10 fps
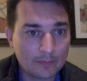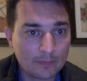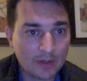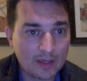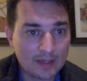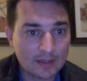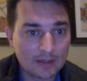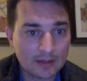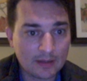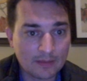But
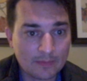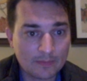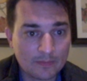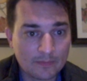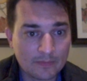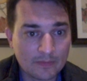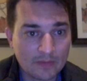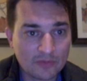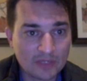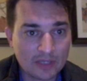if
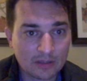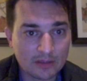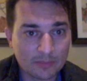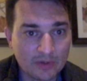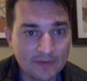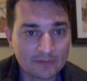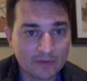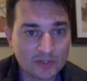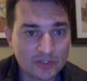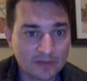we take a look at the previous
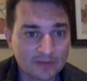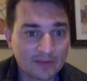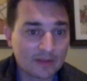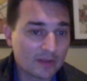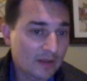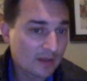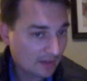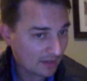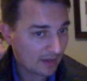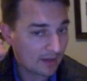versions
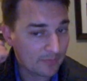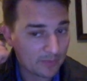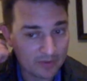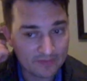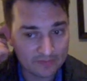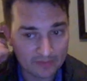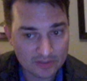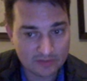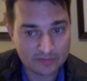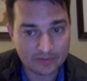
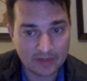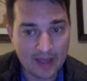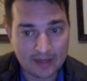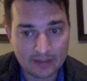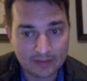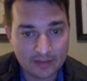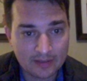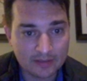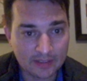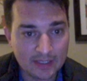were not
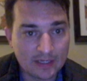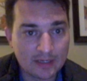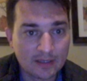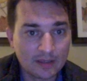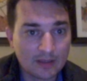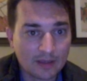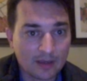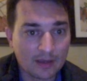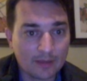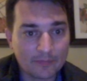deleted.
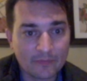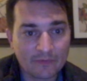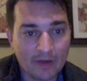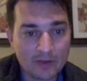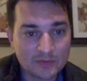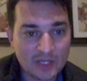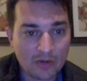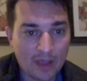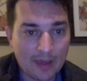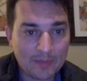Volume shadow
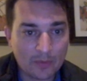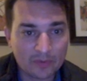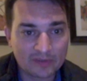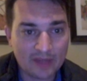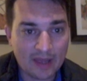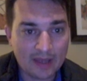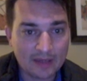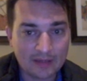copy was not